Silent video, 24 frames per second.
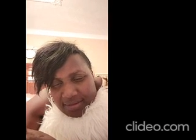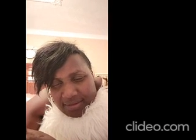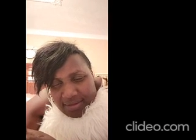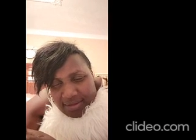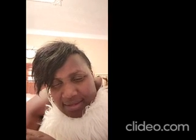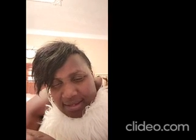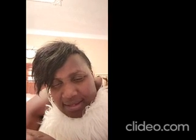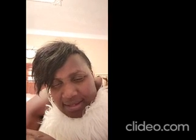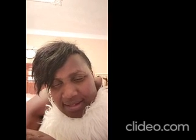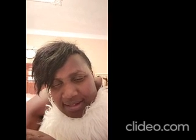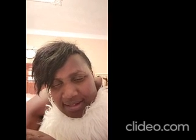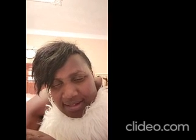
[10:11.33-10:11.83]

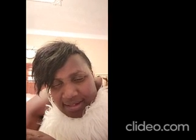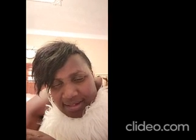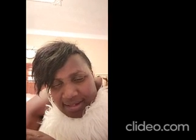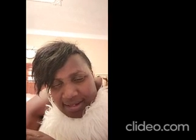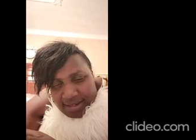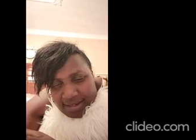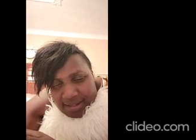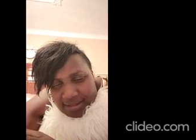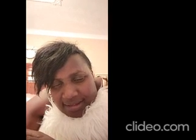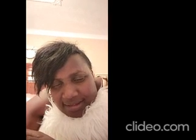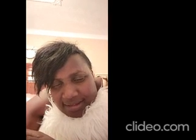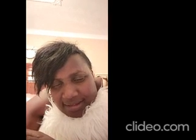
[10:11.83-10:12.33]
Damn,
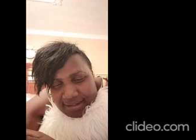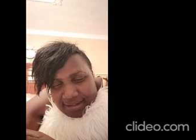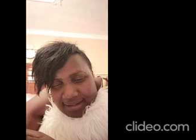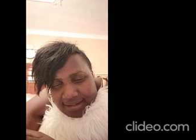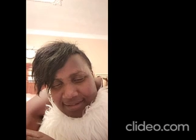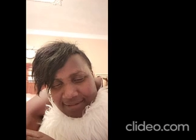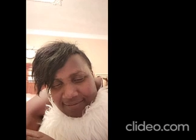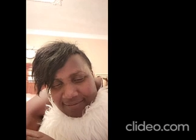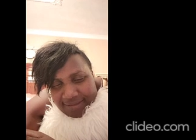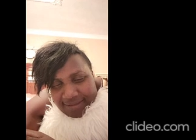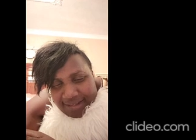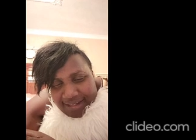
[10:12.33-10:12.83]
daughter,
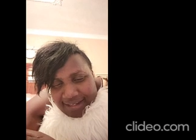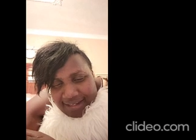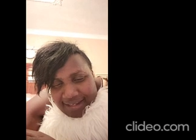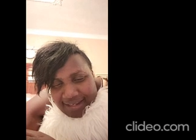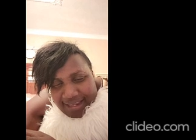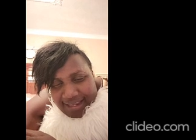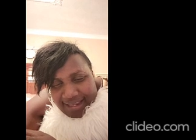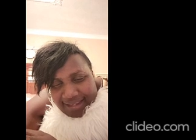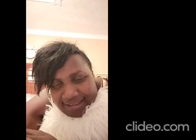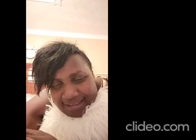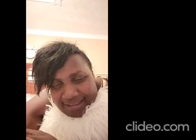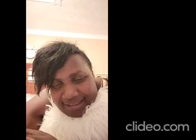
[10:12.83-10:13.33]
leave that
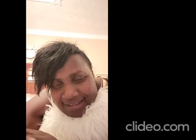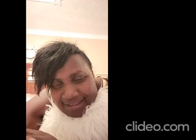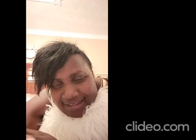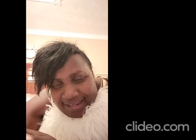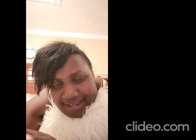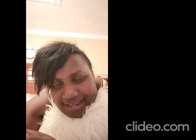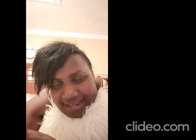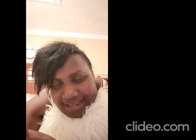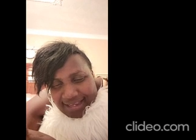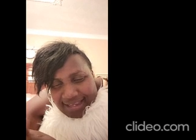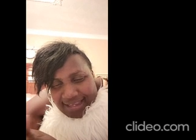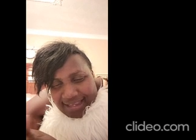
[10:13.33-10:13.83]

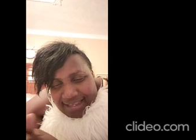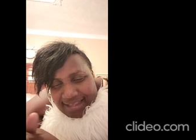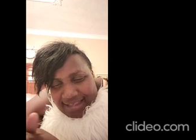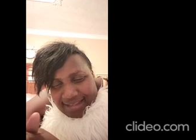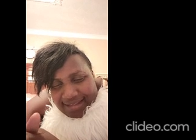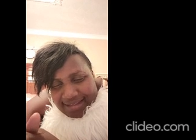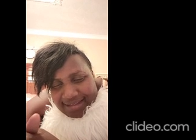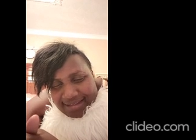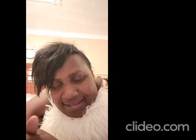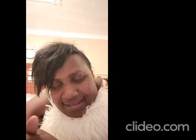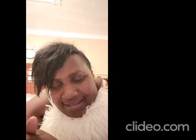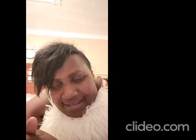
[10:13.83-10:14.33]
99.
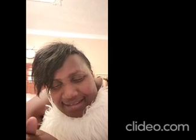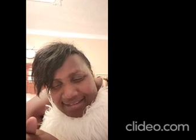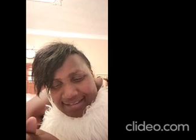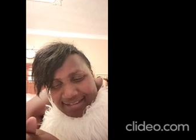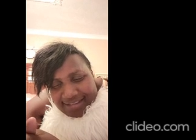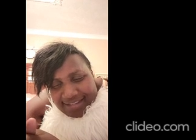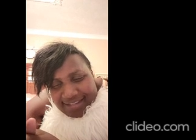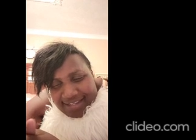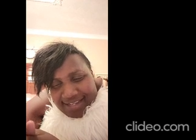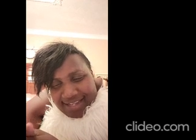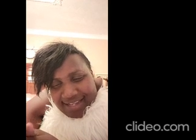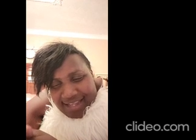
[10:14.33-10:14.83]

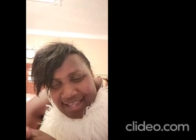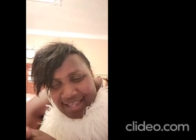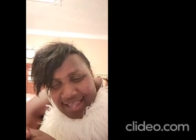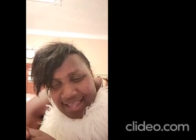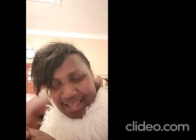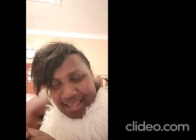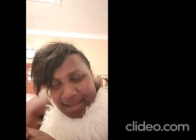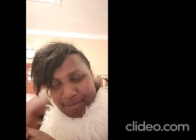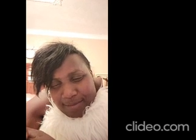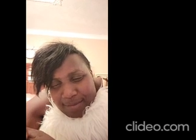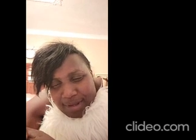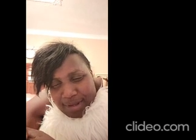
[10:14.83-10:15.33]

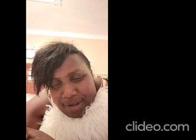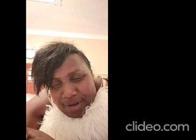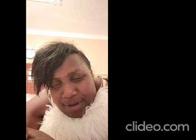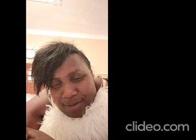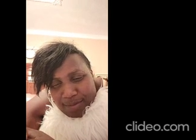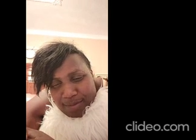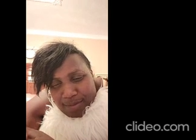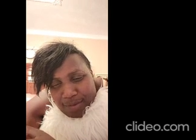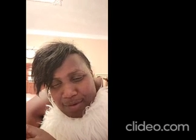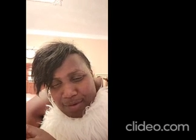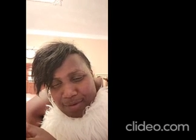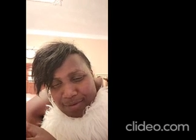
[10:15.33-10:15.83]
Big
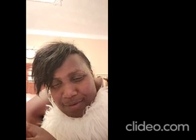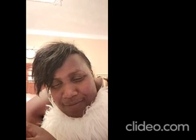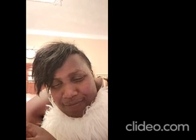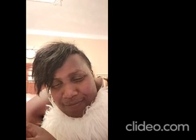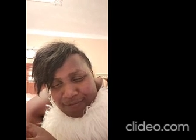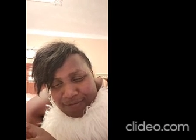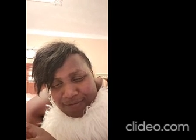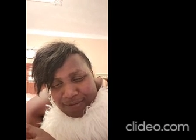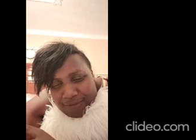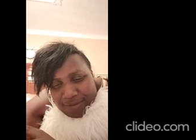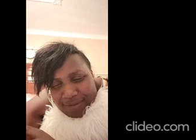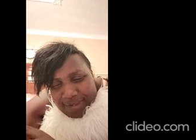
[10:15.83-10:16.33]
up Mountain
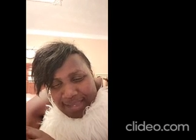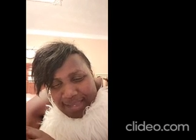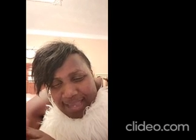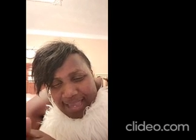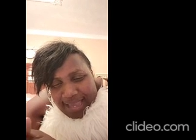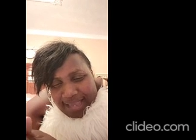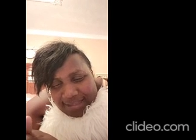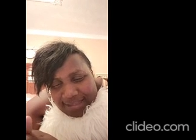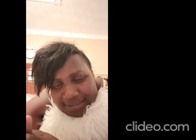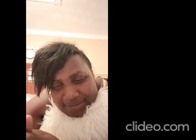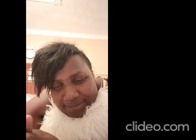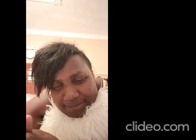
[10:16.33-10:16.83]
View.
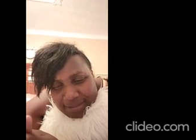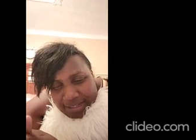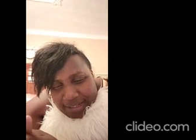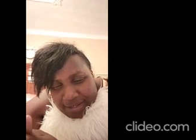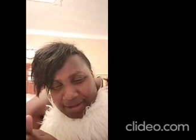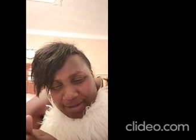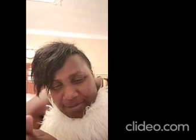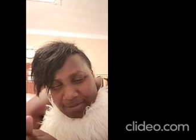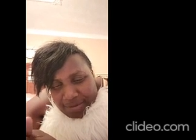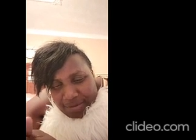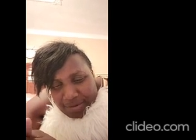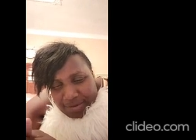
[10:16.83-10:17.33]
Yes, big
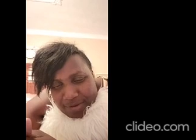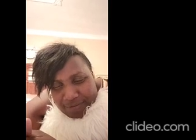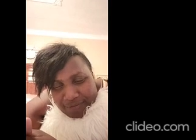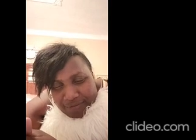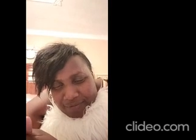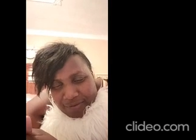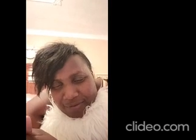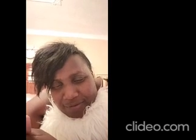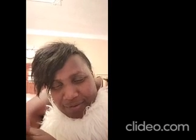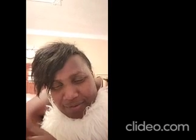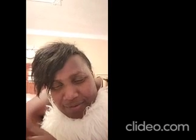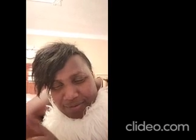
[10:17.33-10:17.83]
up Mountain
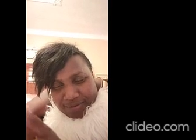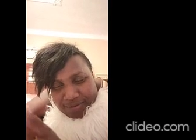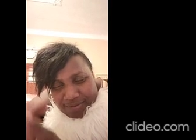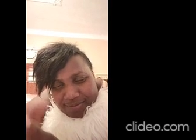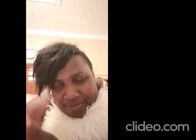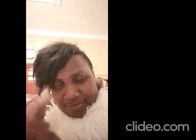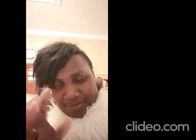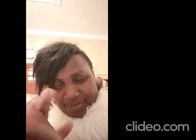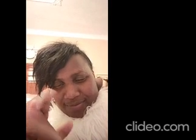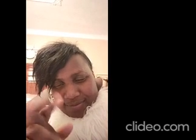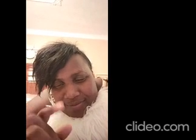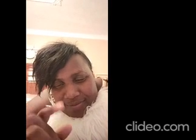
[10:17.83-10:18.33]
View.
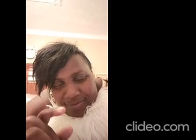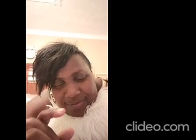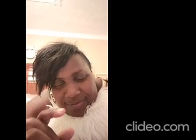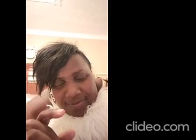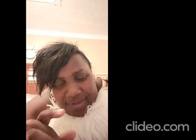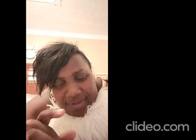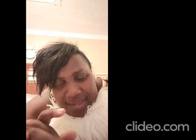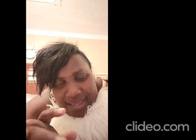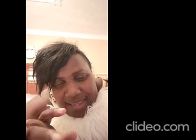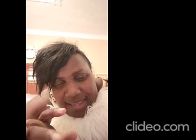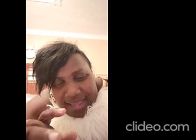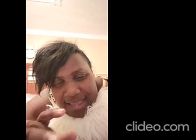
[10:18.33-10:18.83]

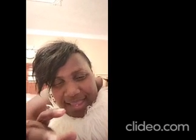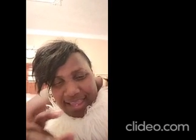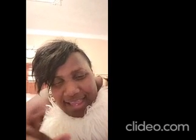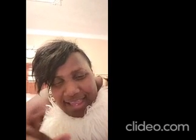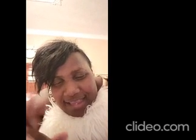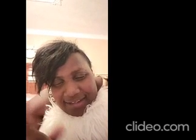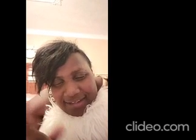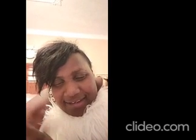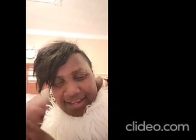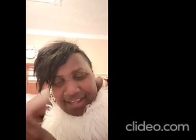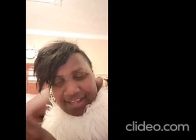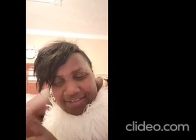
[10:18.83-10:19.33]

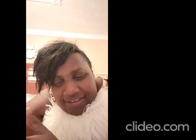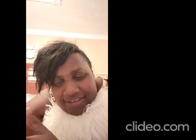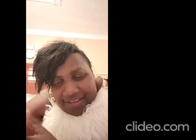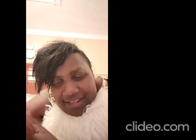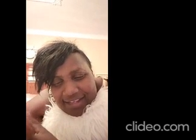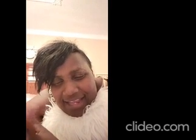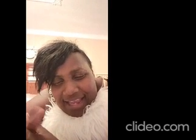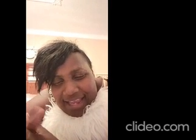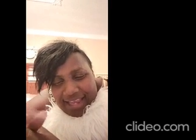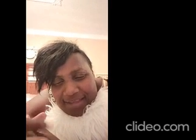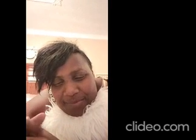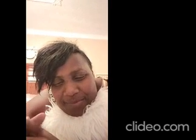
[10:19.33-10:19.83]

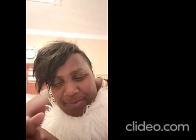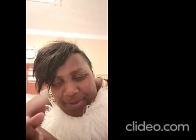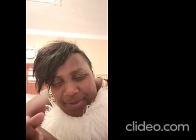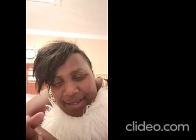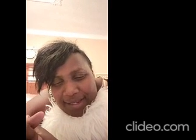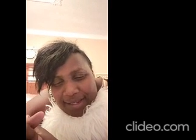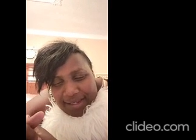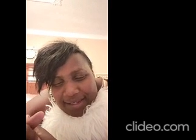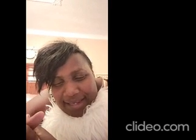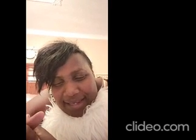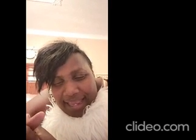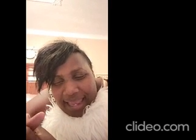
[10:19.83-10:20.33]

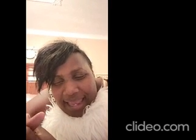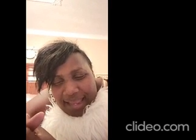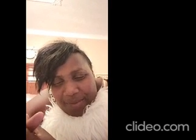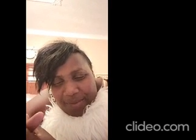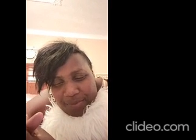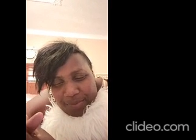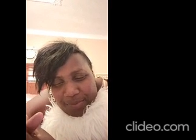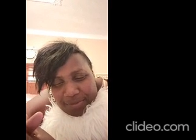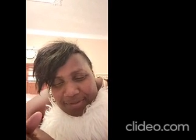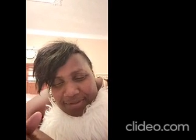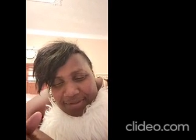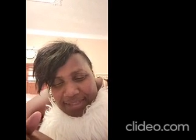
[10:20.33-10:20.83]

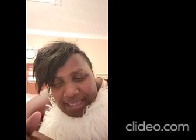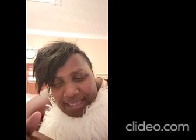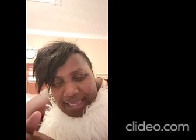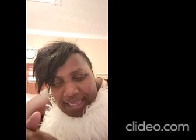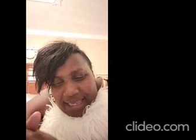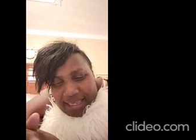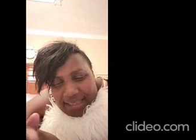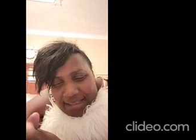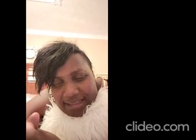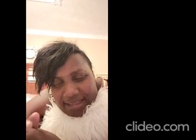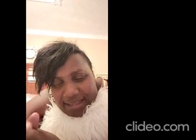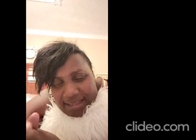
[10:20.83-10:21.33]

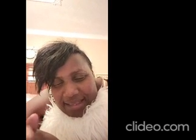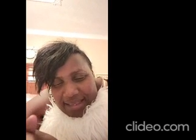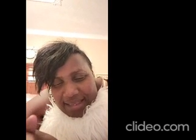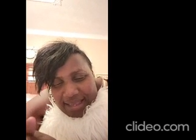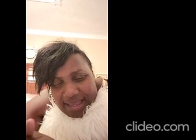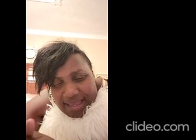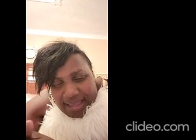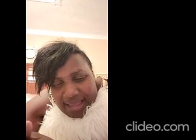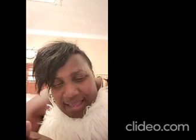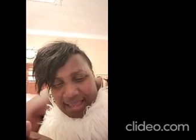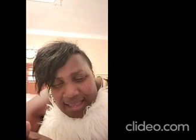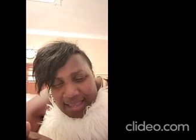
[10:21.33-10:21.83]
99.9%.
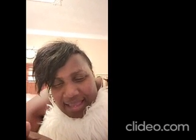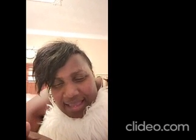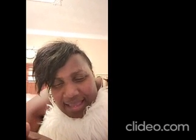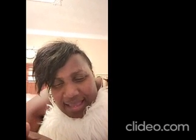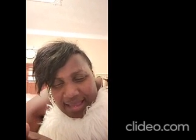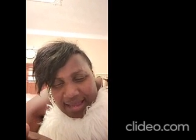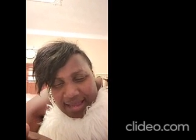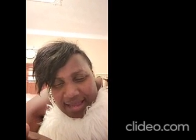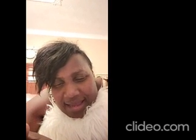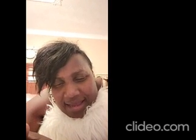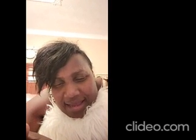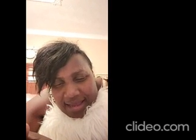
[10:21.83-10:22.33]

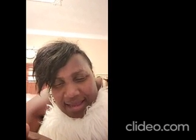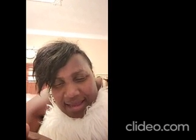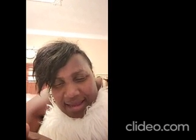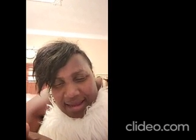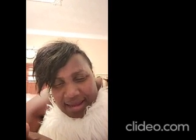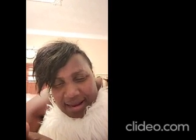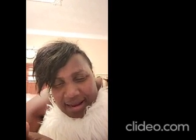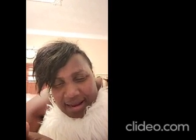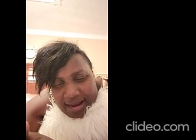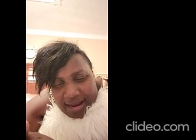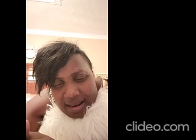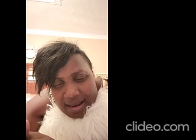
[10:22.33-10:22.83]
Uh,
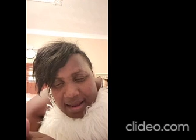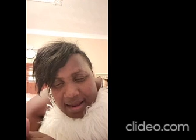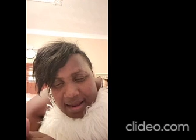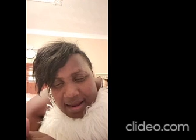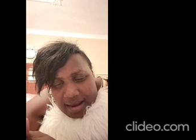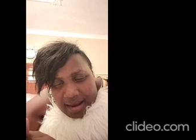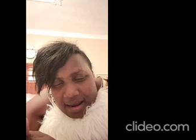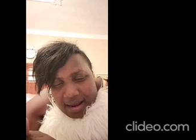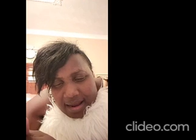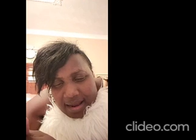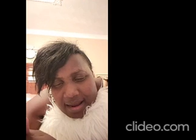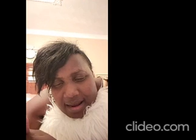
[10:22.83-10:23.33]

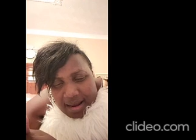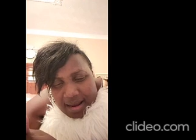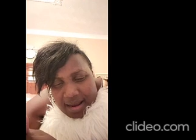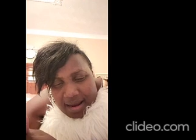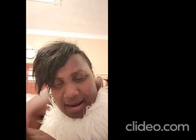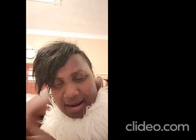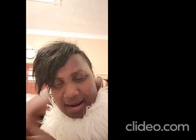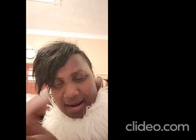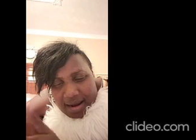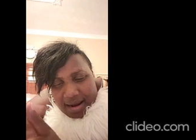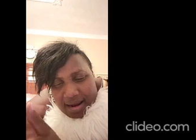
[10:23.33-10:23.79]
la, la, la.